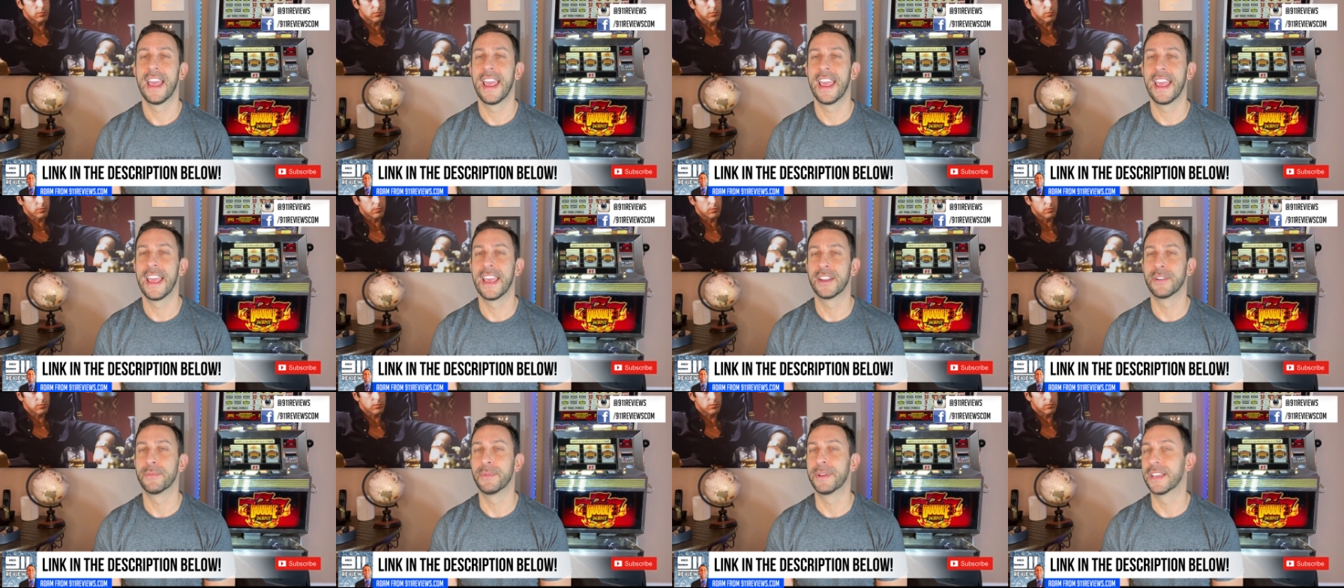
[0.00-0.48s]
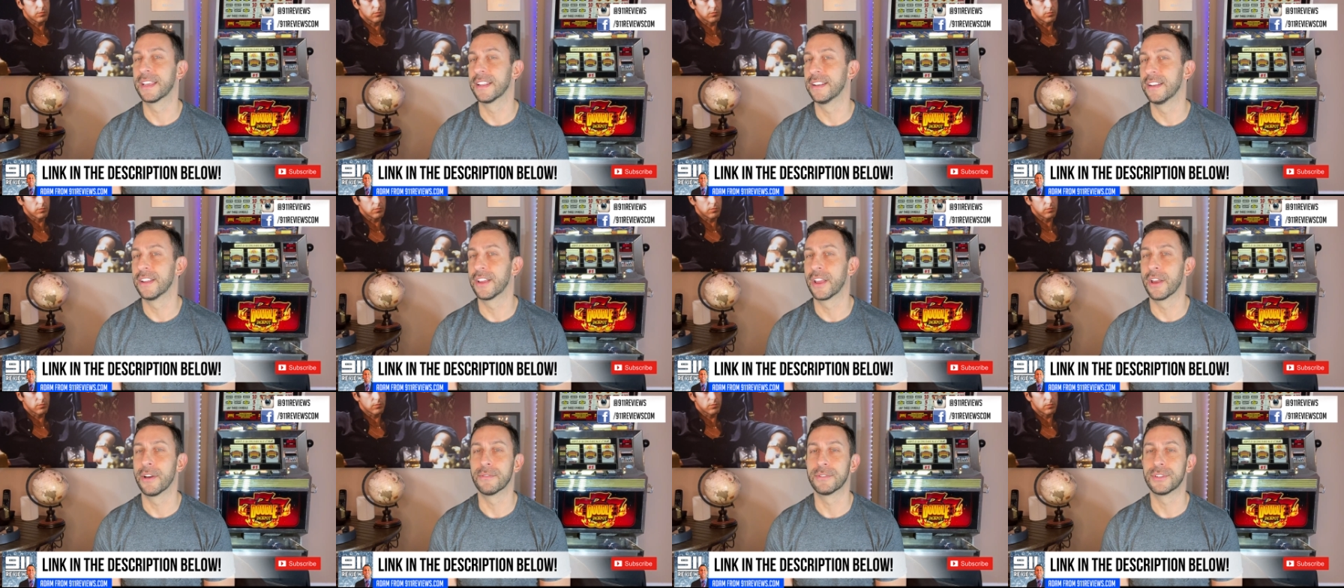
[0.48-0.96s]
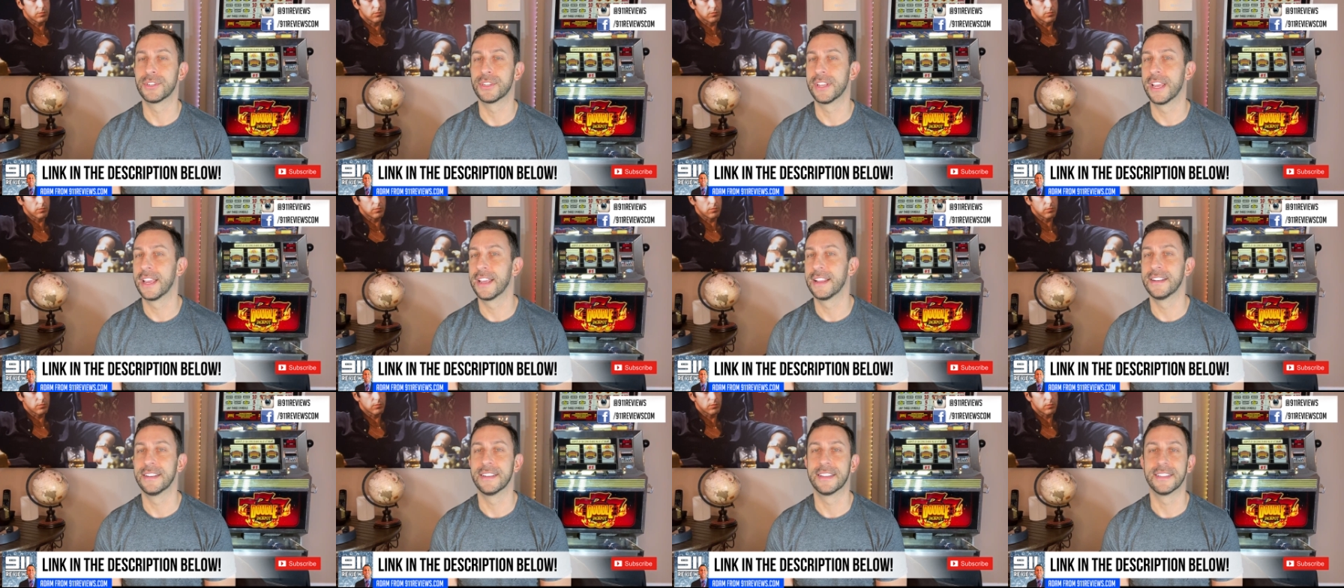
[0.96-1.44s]
and we can
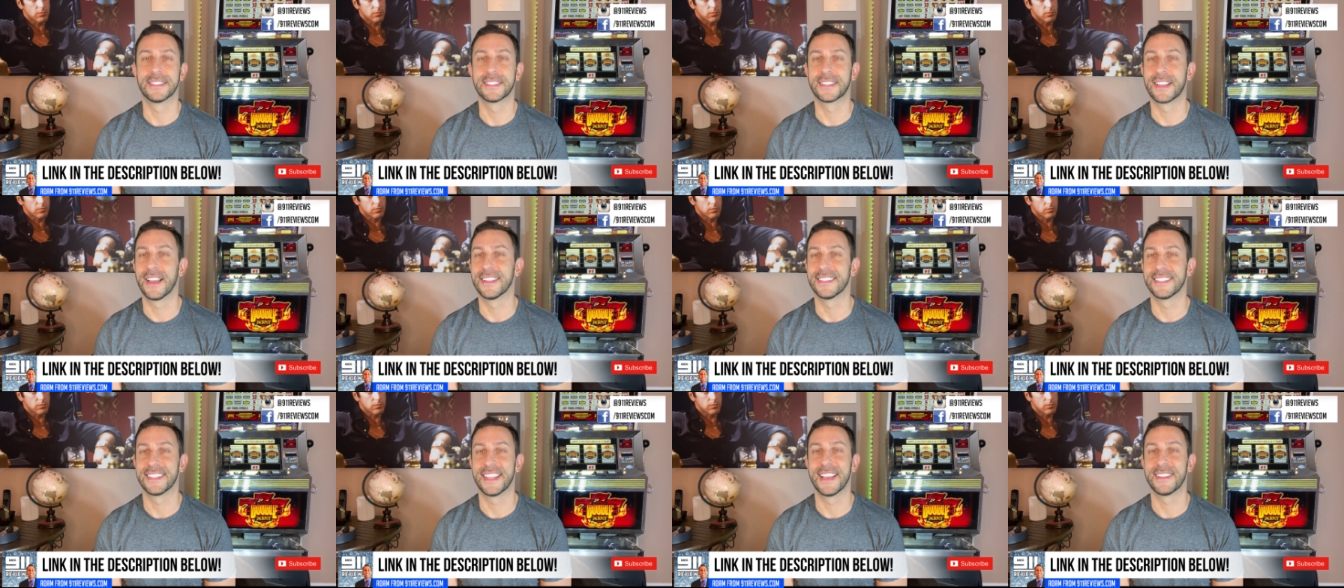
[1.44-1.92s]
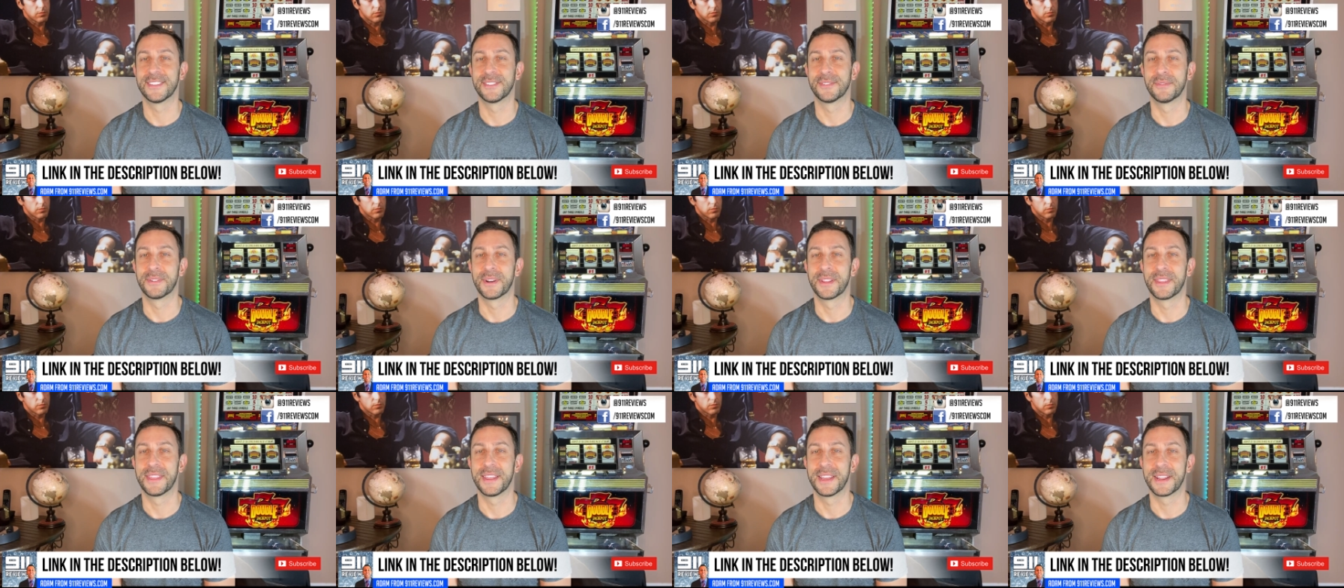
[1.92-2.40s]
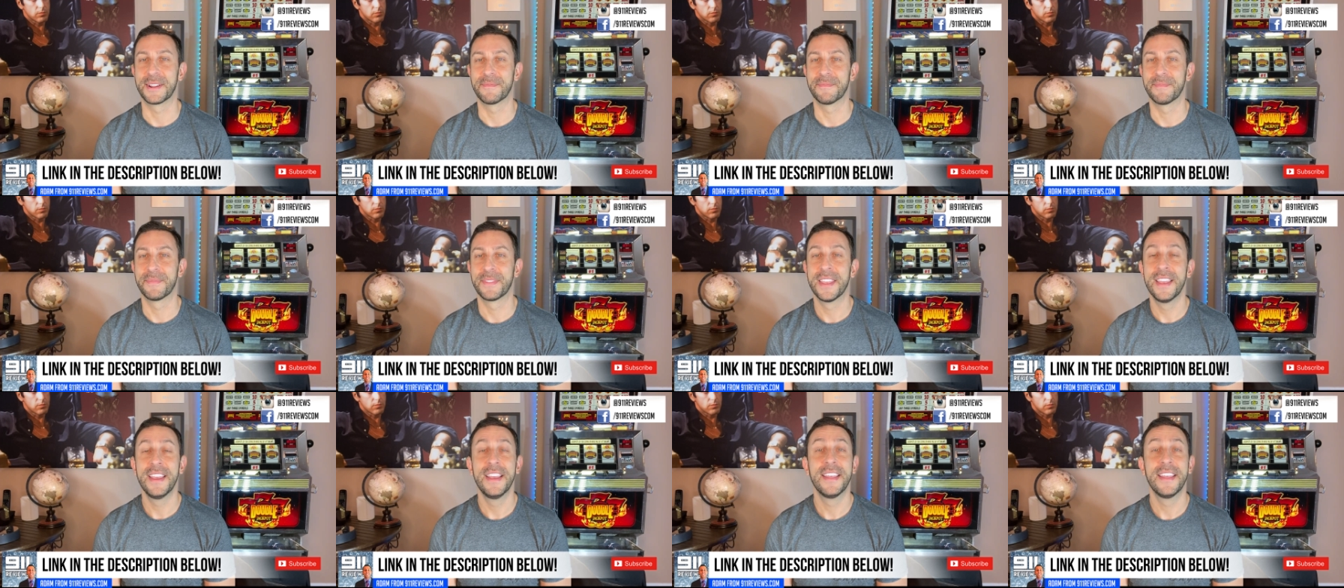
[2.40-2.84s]
negotiate and discuss that sort of thing.